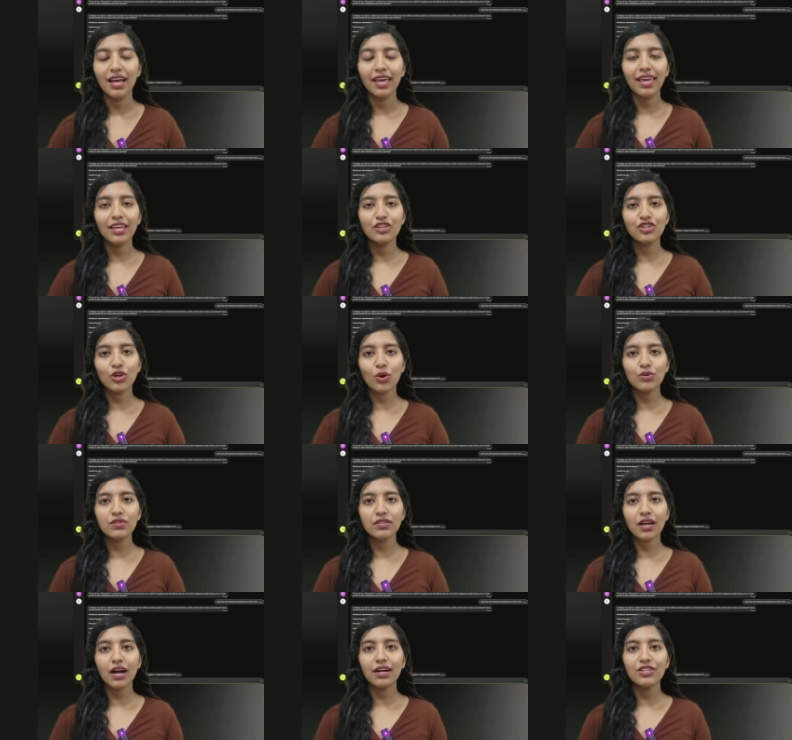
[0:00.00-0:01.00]
He
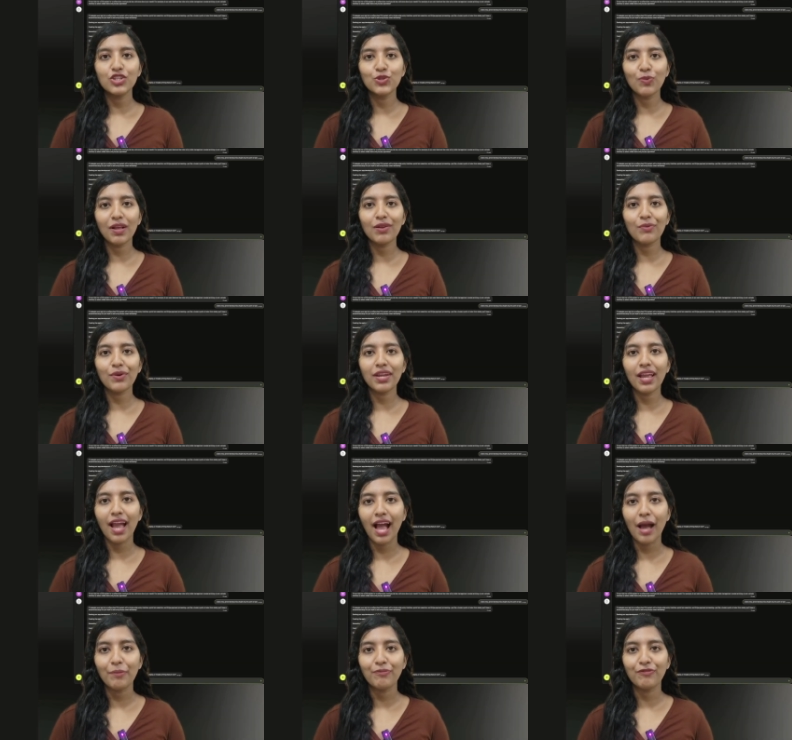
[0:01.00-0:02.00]
chose a jewelry
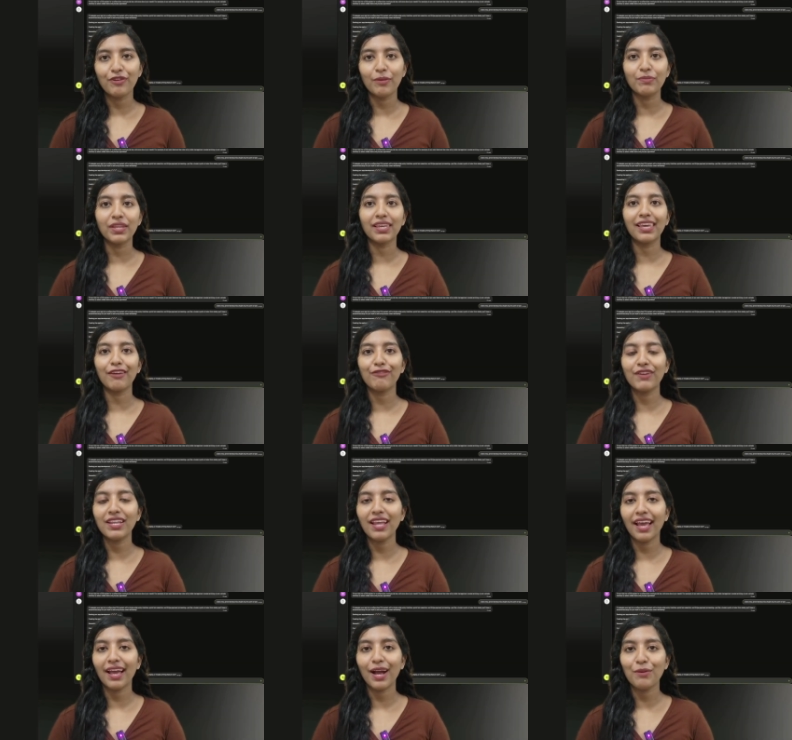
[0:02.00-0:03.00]
app from the
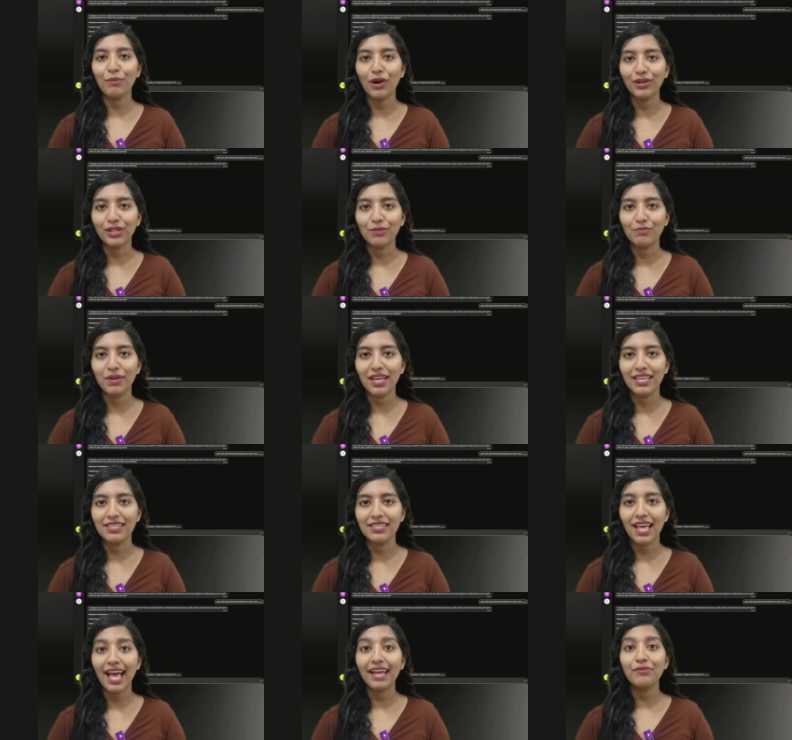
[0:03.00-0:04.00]
Caffeine AI
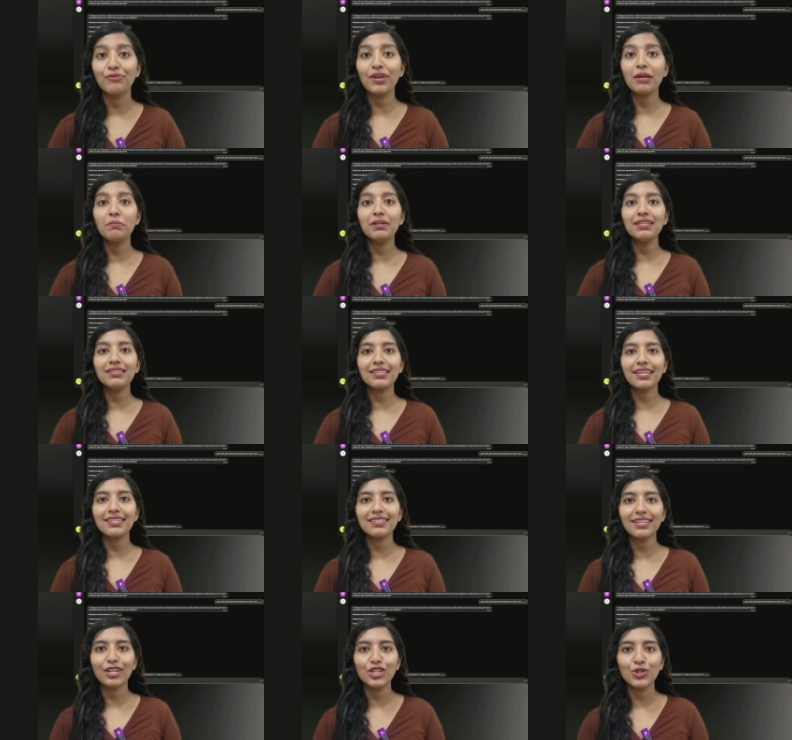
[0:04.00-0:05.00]
marketplace and rebuilt
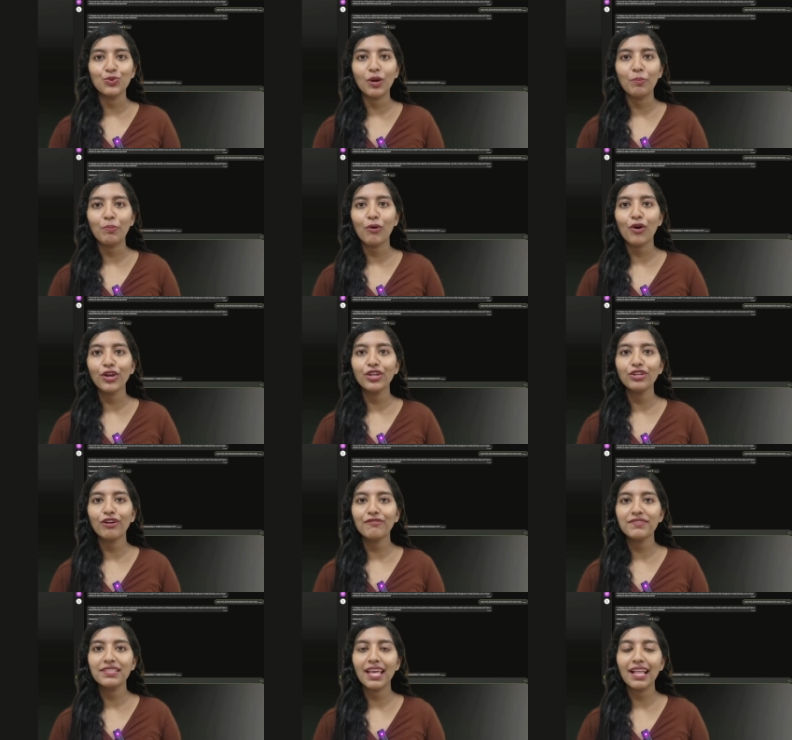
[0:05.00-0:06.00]
it into a point
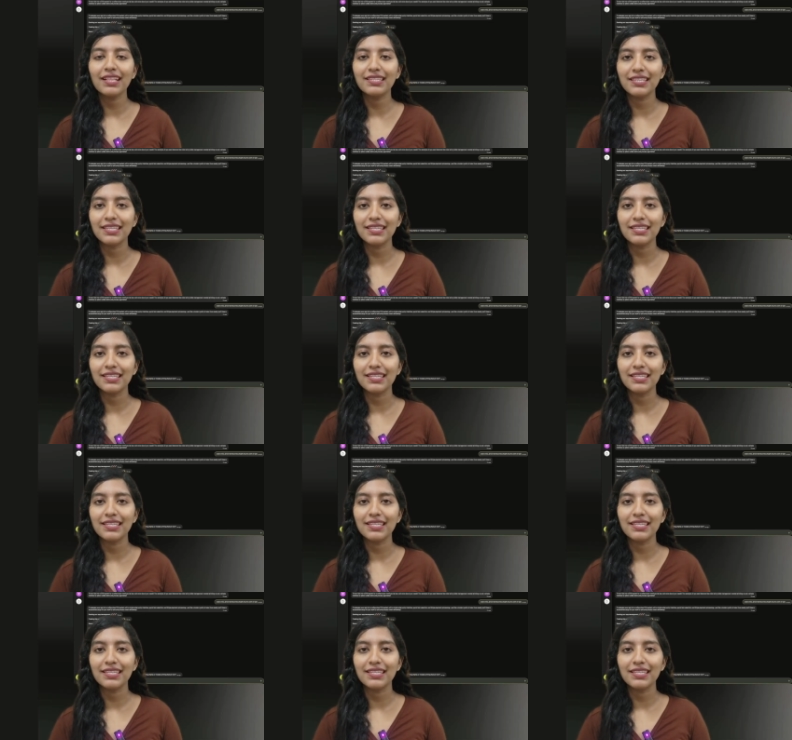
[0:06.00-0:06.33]
of sale